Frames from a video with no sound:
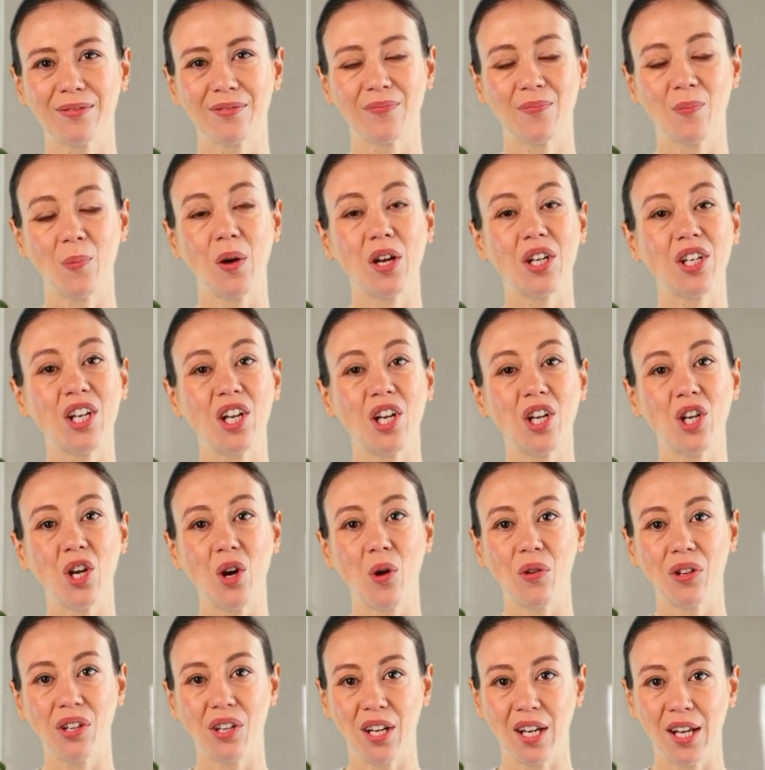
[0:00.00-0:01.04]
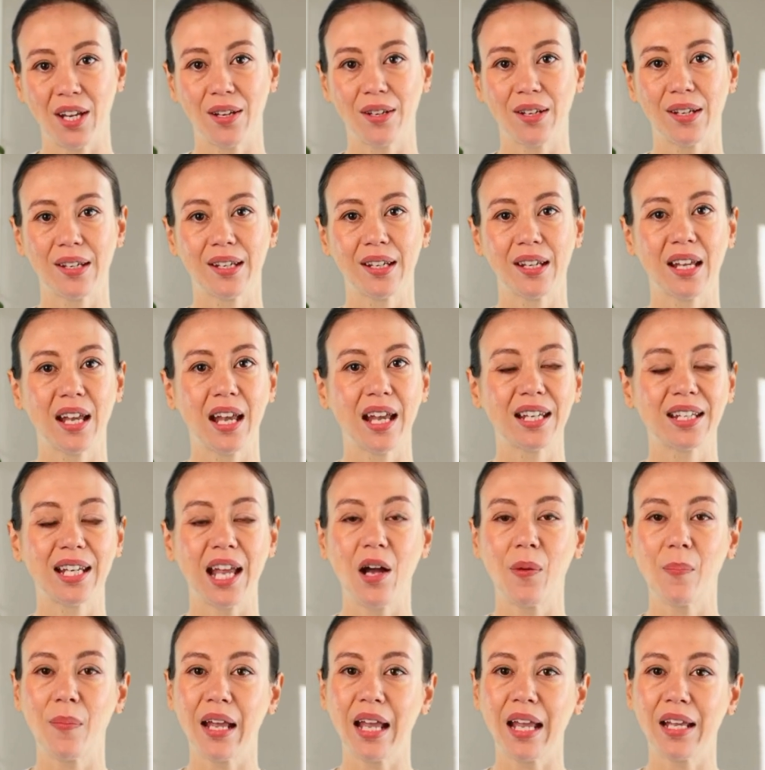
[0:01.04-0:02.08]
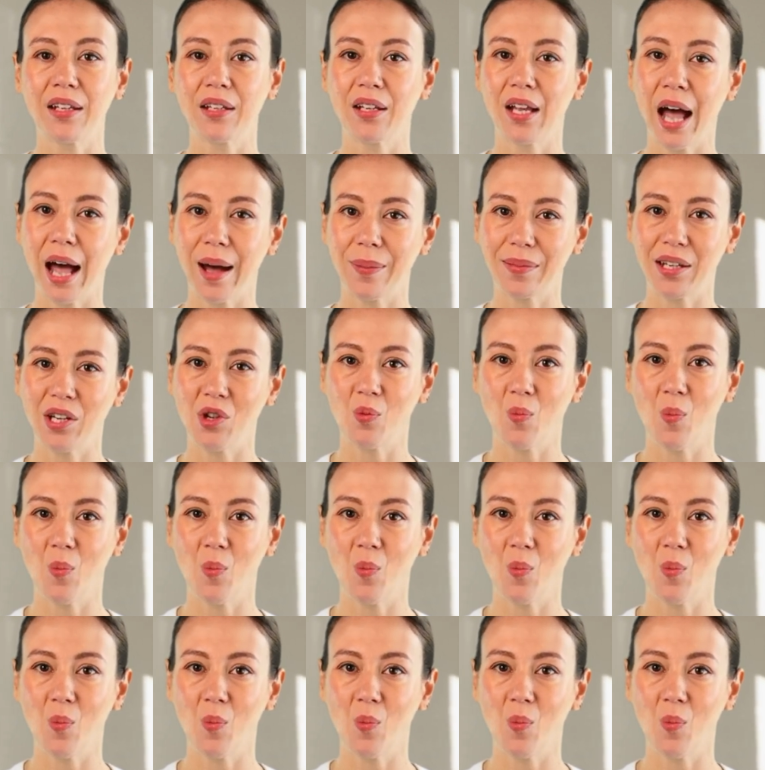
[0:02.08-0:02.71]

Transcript: What do you think? Tell me in the comments